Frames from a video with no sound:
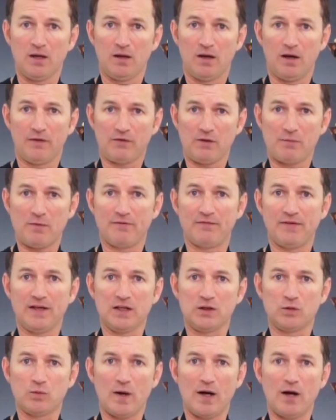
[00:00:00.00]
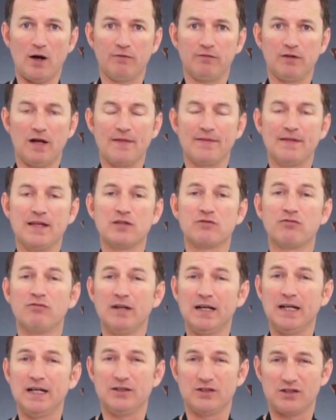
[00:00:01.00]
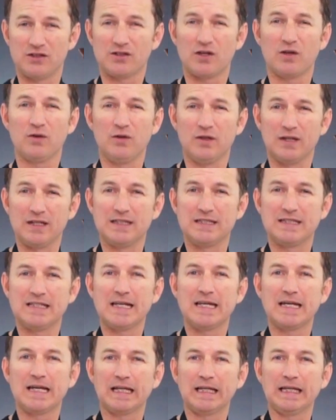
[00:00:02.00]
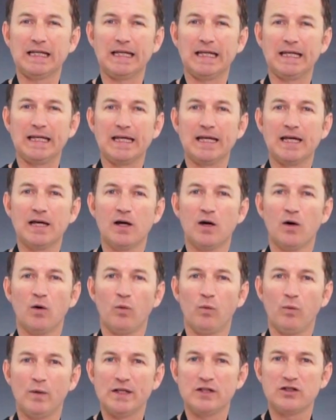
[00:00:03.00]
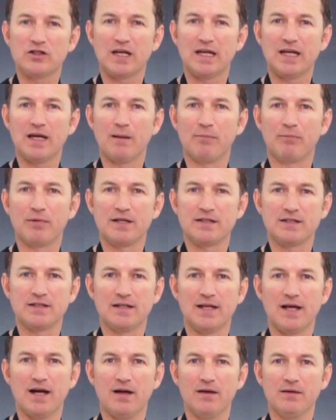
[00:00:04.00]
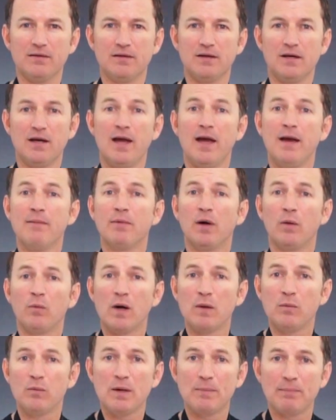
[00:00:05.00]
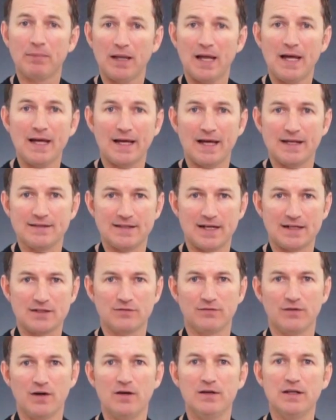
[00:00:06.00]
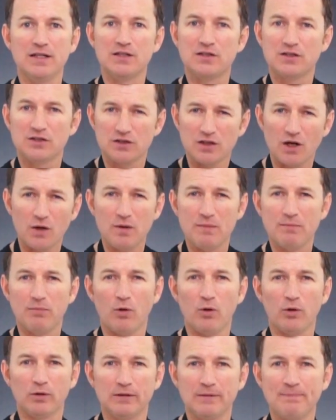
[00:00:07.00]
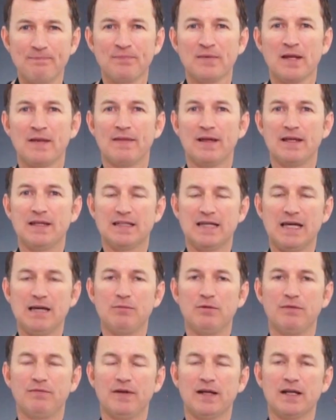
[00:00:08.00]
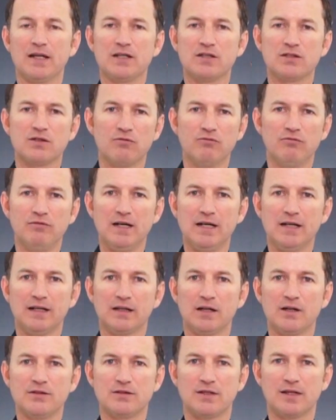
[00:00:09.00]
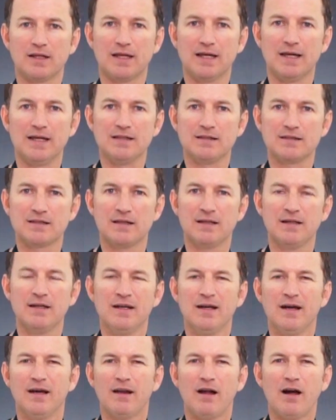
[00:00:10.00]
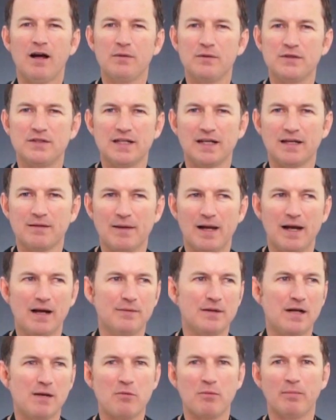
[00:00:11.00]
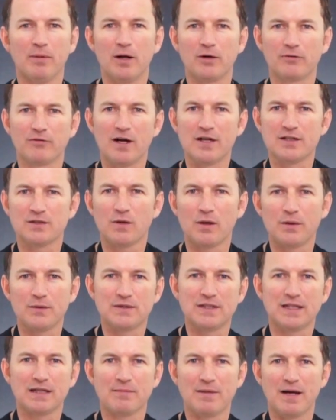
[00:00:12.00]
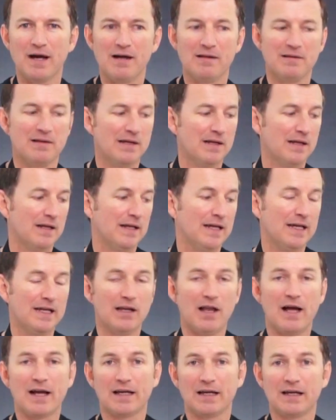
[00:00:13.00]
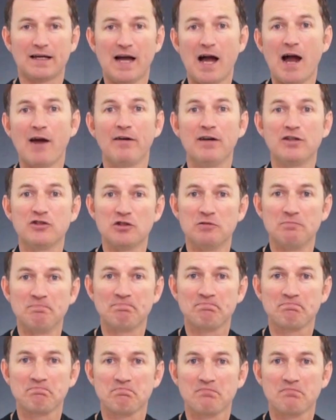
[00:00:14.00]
I've got my fingers way off like this, really just so you can see clearly which key I'm pressing down. But when we're playing our saxophone, it's so important that you keep your fingers really close to the keys. I always think about it, I'm a bloke, right? So I always think about it like a car engine.